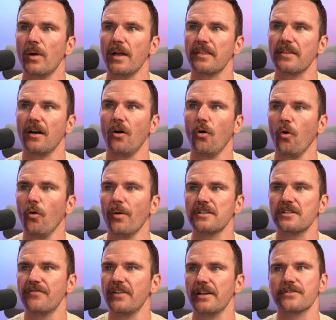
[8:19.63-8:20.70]
with a whole
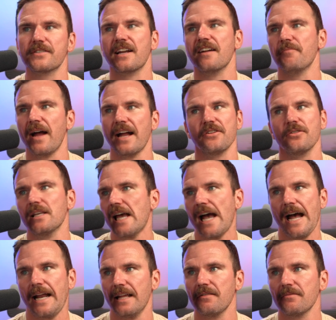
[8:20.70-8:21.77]
bunch of videos that I've manually
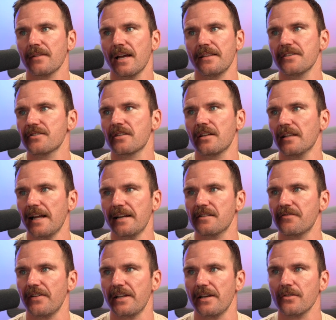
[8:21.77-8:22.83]
added. And these are the
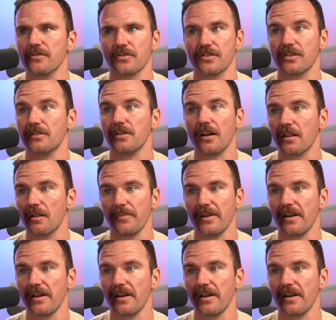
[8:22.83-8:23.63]
latest videos. So there's a ton of